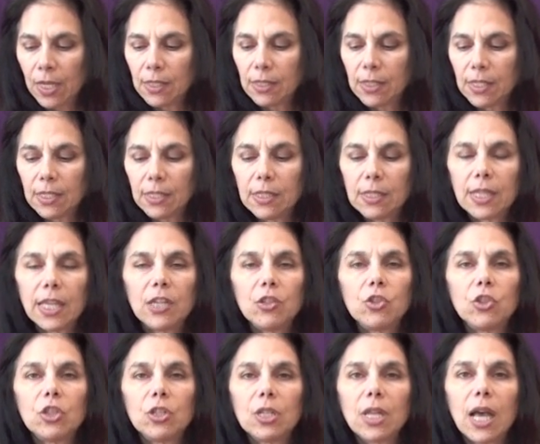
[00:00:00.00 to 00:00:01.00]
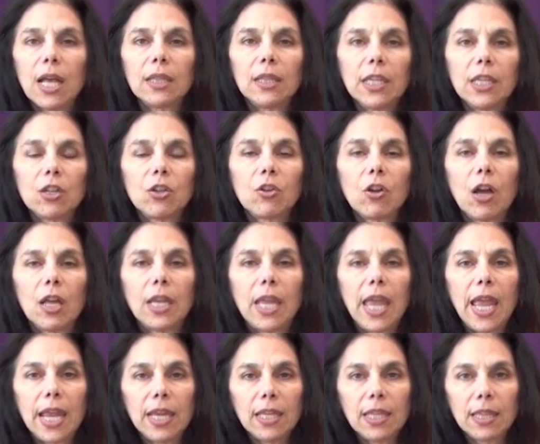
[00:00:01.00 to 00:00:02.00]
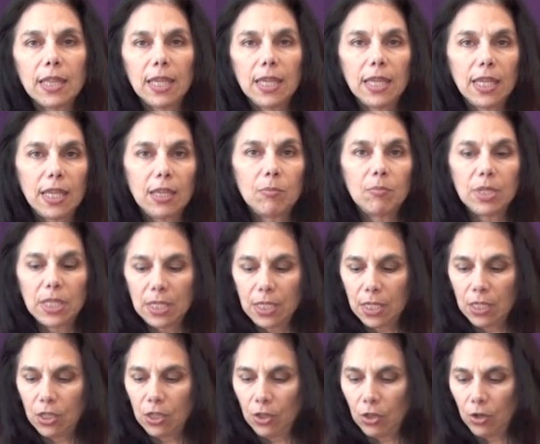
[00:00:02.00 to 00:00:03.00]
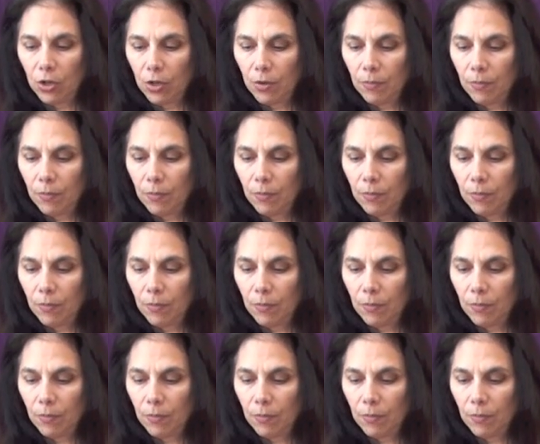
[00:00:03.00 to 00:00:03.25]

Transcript: since they should not linger on anything in particular.